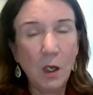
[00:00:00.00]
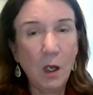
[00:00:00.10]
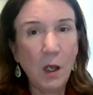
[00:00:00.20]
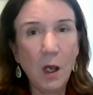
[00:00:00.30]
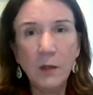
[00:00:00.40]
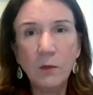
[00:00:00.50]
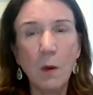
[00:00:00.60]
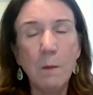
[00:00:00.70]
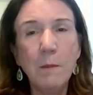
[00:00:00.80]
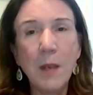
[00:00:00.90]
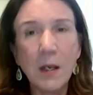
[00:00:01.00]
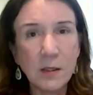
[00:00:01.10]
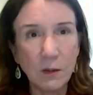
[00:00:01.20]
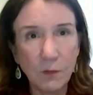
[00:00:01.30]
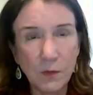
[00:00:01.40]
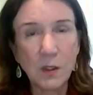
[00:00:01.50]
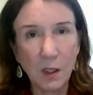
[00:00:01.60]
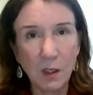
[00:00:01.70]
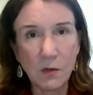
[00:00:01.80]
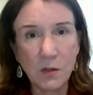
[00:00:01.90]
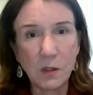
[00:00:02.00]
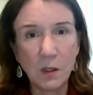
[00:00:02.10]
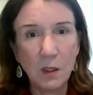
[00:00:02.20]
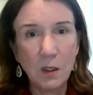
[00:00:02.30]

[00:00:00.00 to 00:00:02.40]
uh, on massive scales.